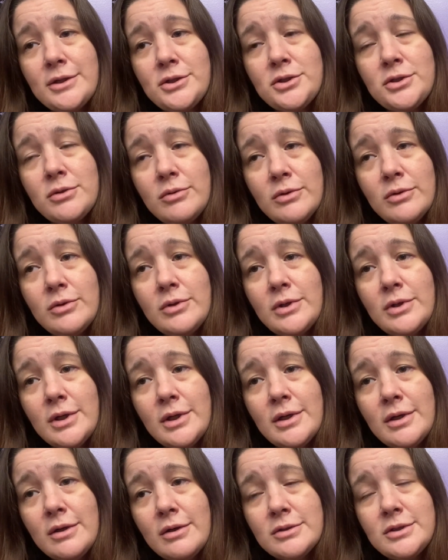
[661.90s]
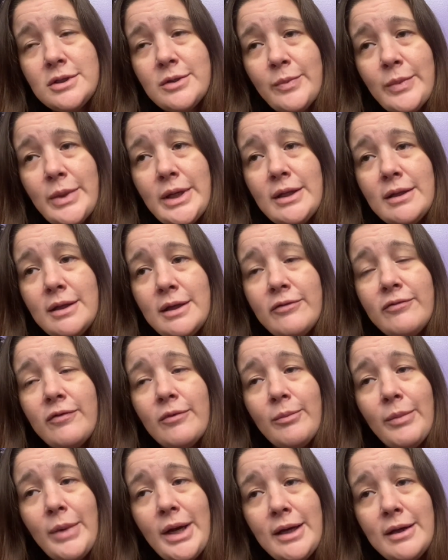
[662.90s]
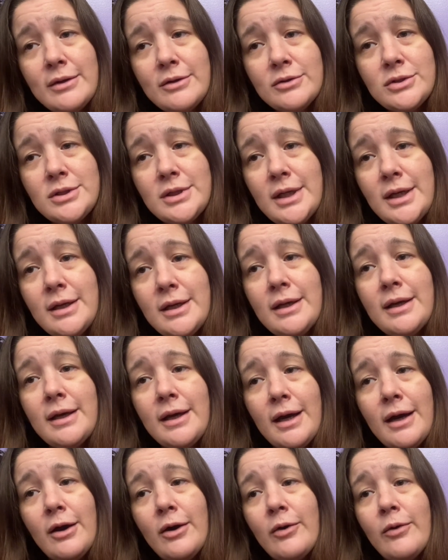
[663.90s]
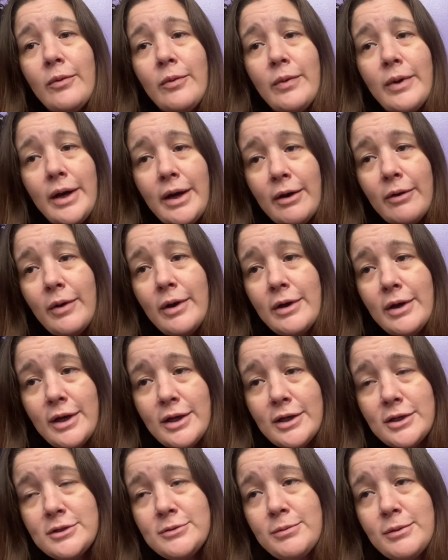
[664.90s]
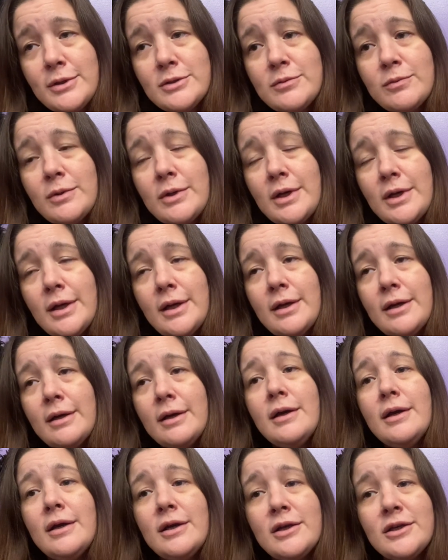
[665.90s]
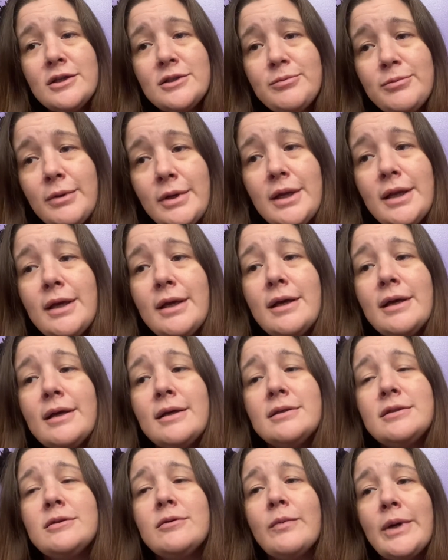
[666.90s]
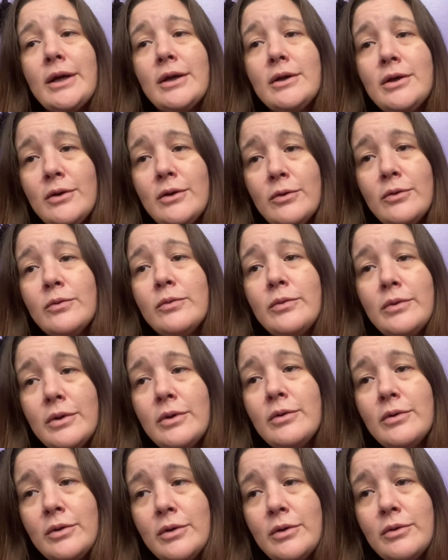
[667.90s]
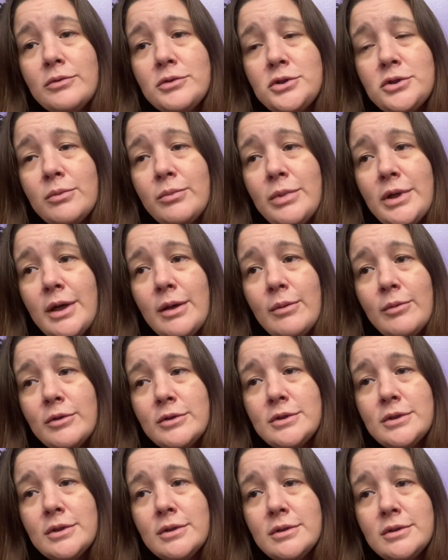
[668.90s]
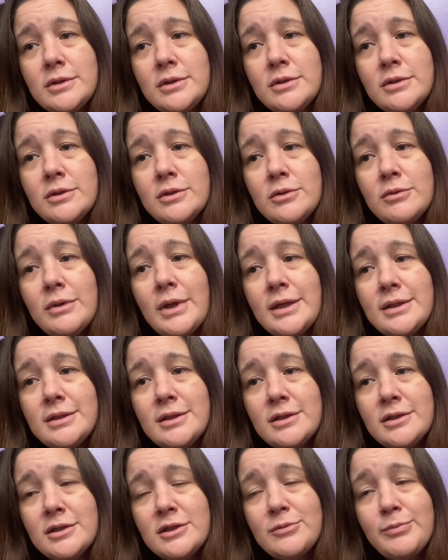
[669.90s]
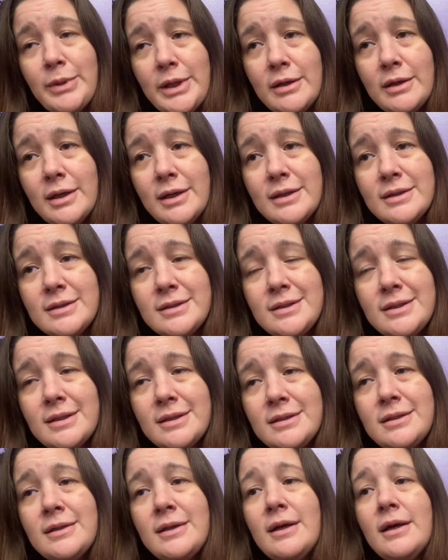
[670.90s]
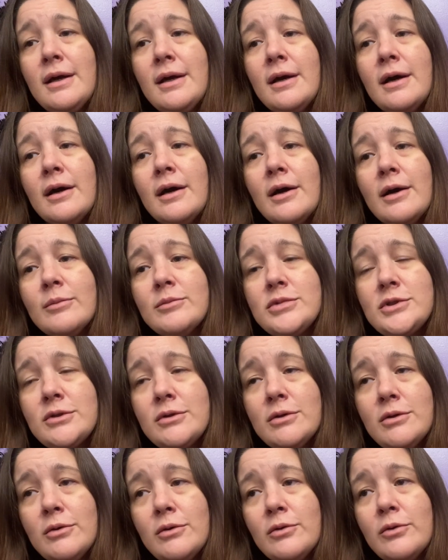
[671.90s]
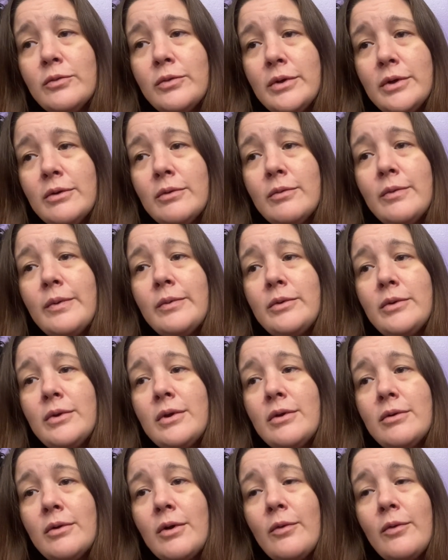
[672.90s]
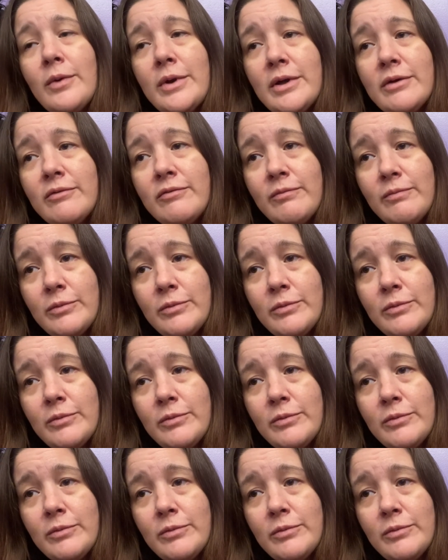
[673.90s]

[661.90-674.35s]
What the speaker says: should ultimately, from my understanding, how our experts were kind of explaining it, to where you should be able to do that, to experience it, so you know what it